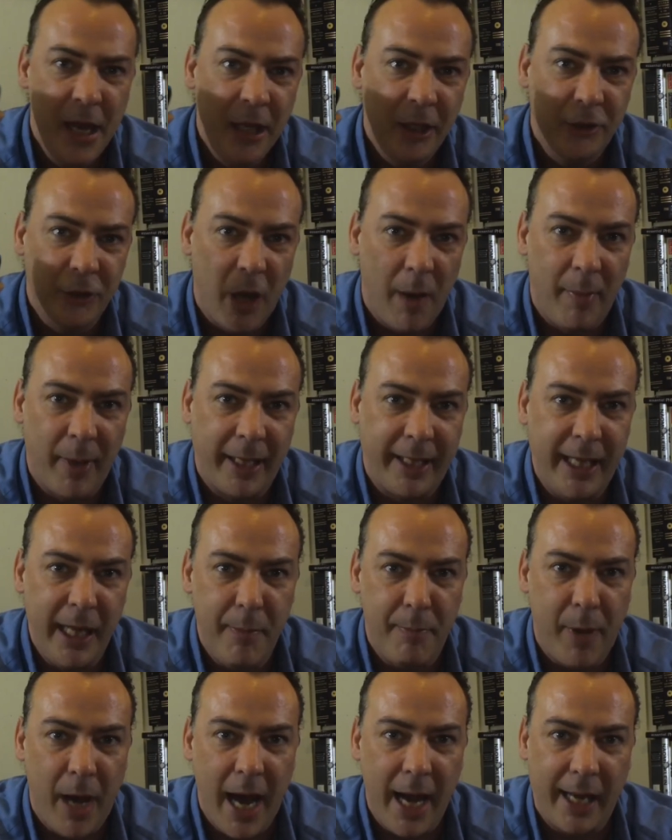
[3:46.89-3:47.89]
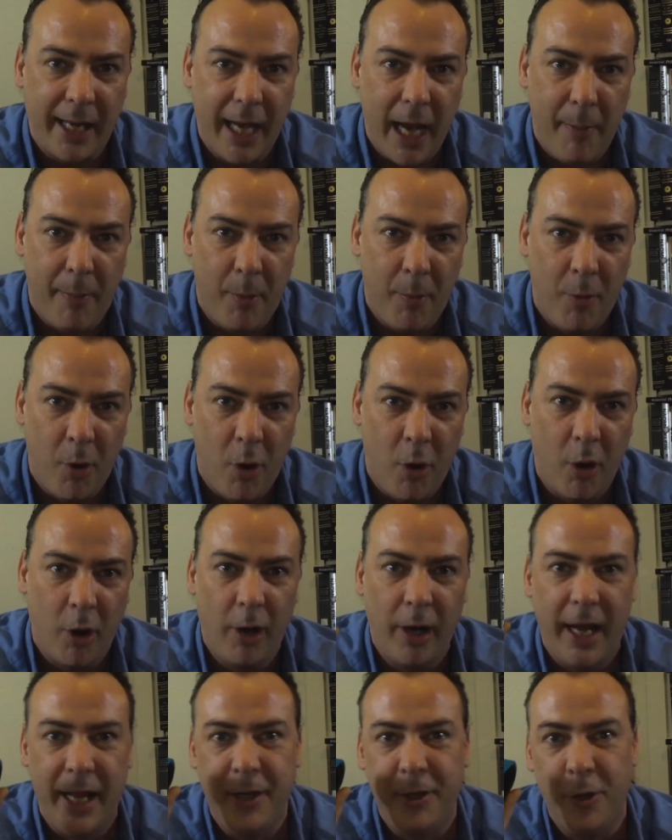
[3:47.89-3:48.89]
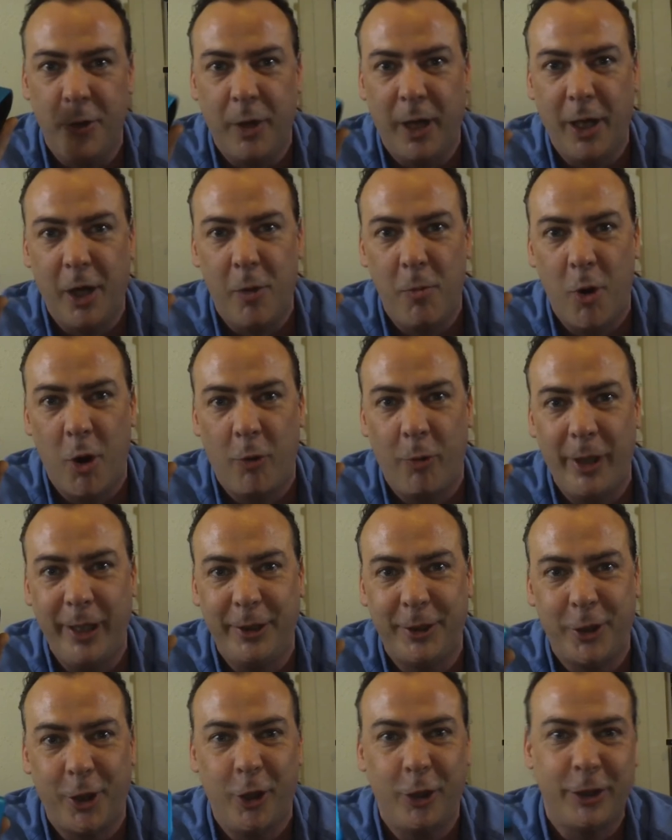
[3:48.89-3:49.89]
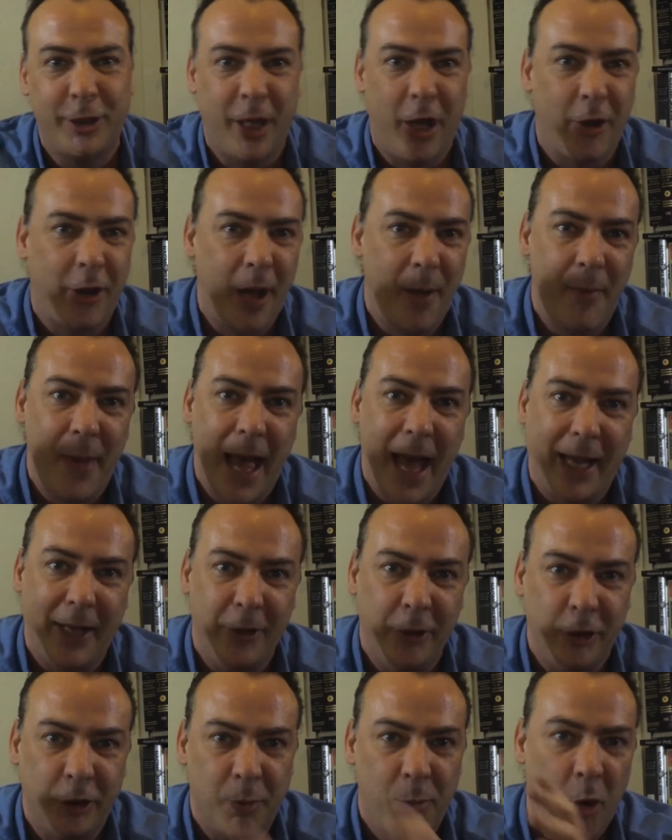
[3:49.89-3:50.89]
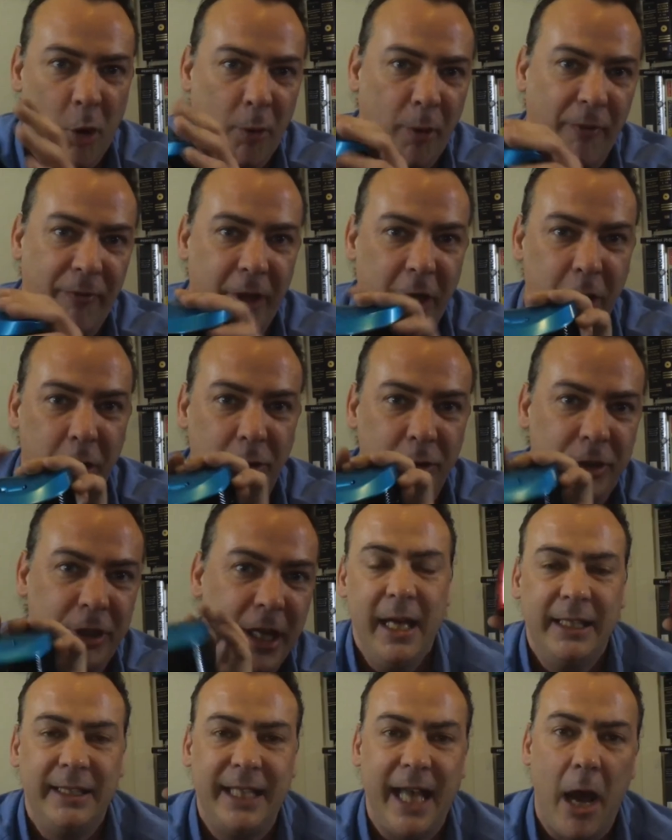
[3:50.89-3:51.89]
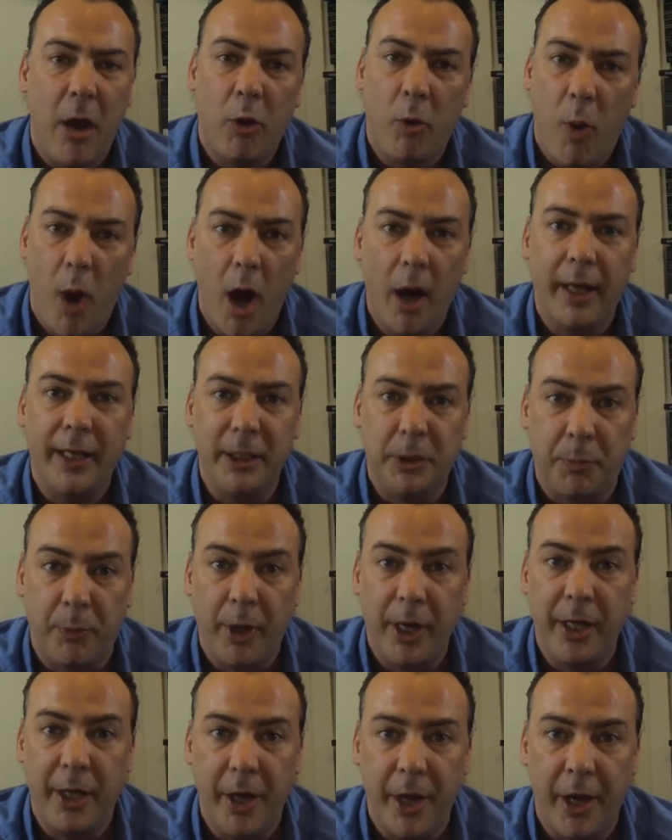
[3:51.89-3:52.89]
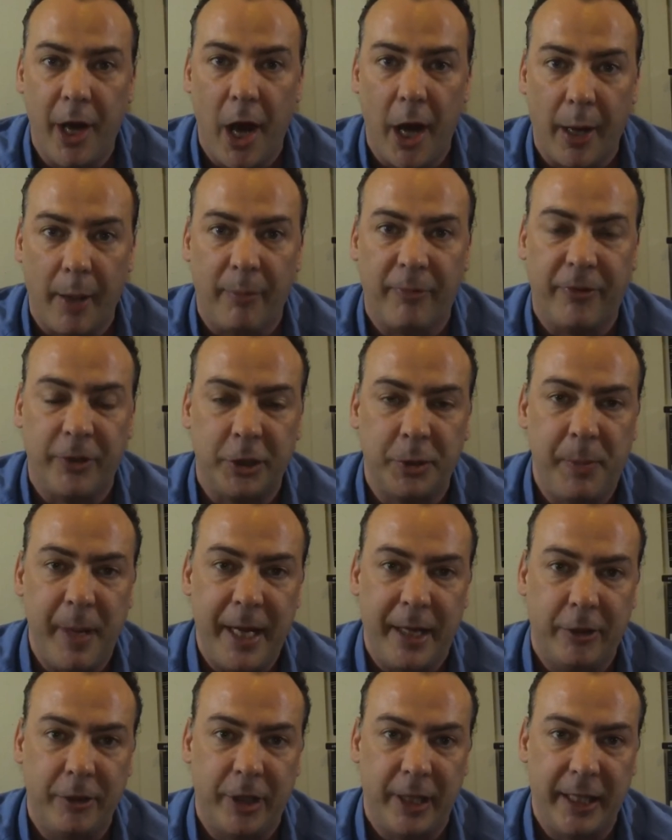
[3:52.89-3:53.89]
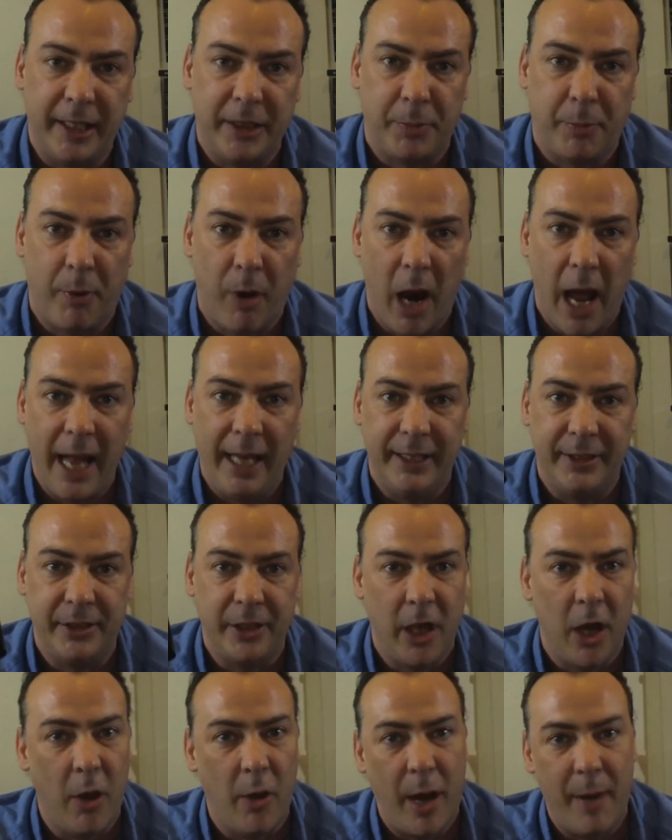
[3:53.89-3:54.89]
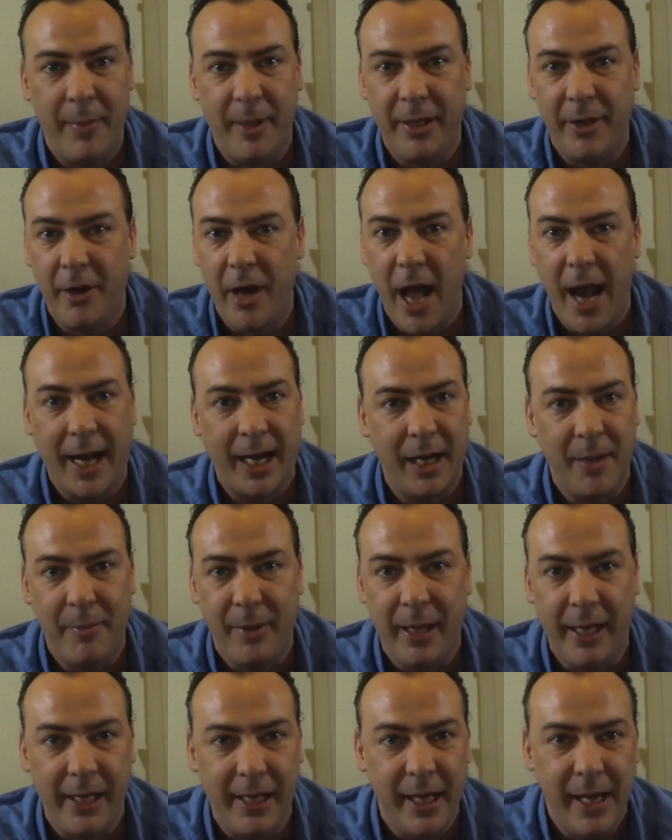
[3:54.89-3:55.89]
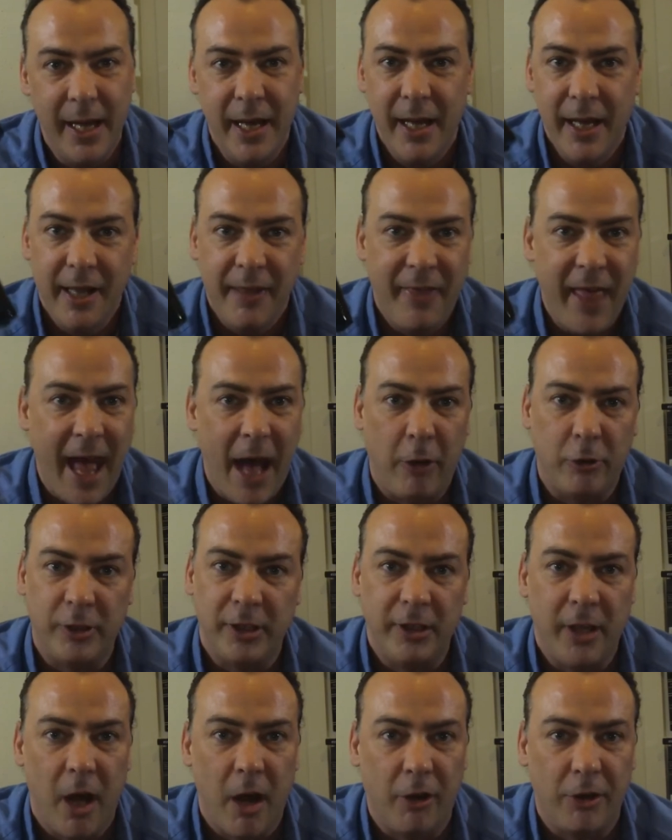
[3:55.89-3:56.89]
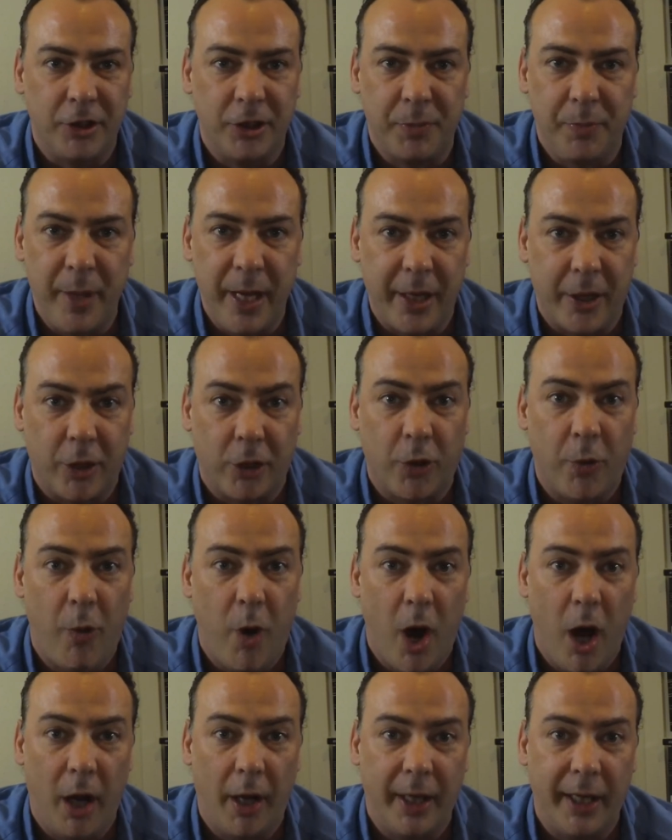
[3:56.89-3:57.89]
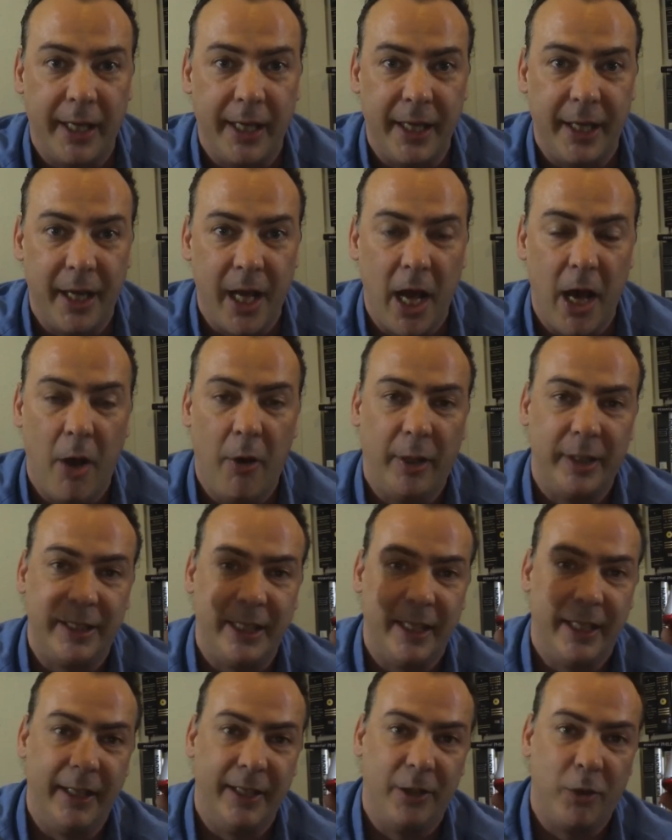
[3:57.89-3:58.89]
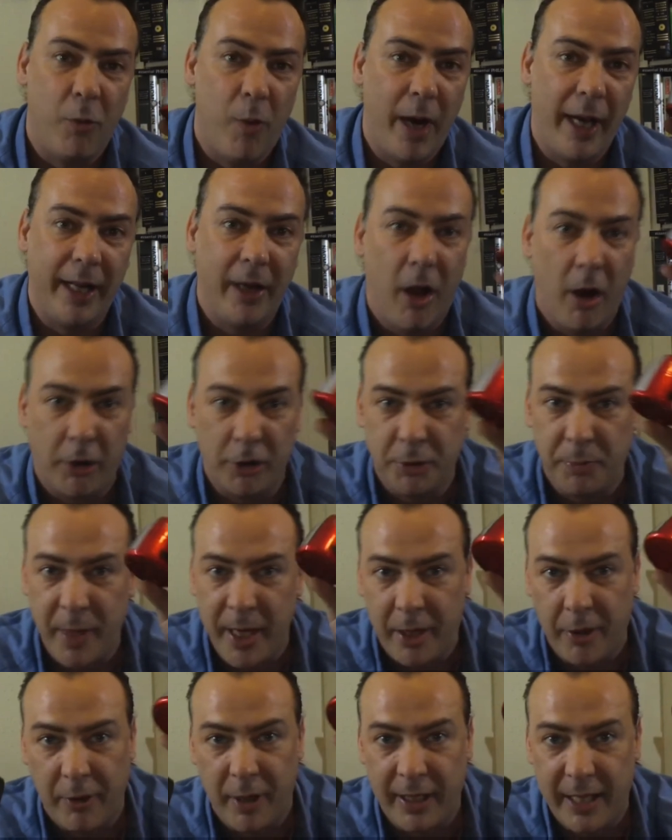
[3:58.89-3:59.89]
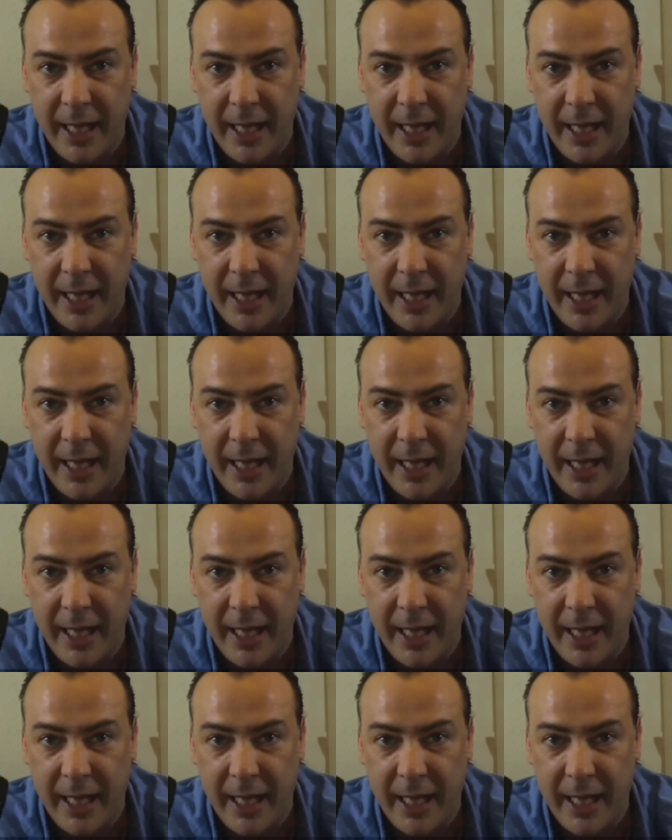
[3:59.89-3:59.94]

So I'm going to keep buying a couple more and doing a little more research and I'll come back and do some more reviews. Sound quality is pretty good on them for speakers of this price. So, I mean, they're not going to be $1,000 speaker quality. You know, it's a $20 speaker and a